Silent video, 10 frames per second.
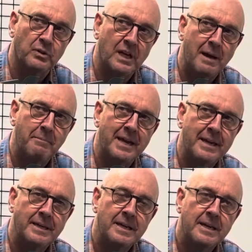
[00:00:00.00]
come
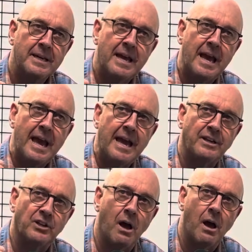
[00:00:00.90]
in
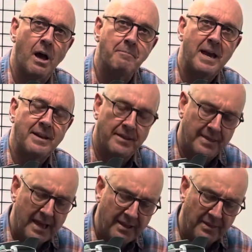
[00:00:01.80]
and comment
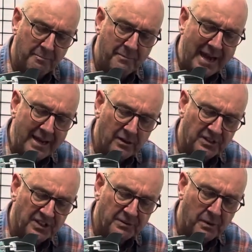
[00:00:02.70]
that the
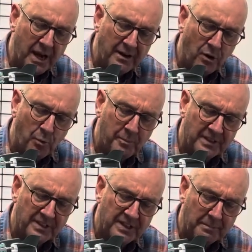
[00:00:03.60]
bails spread open
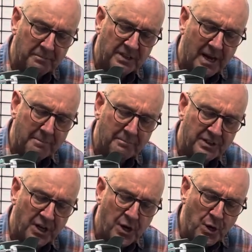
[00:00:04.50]
sometimes.
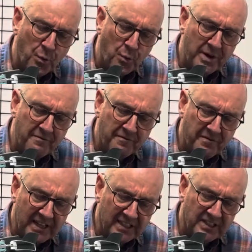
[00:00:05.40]
We
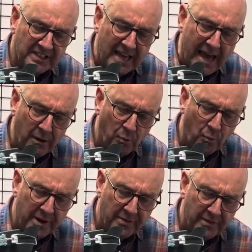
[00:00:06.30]
fixed that
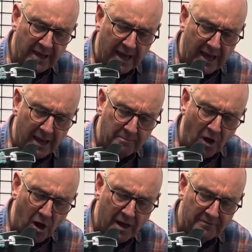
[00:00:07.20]
with
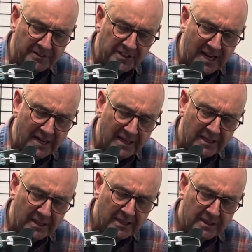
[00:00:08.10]

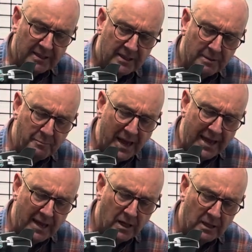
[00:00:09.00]
offsetting the
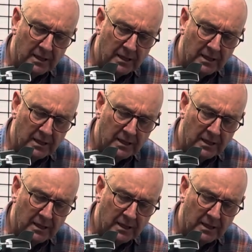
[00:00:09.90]
bail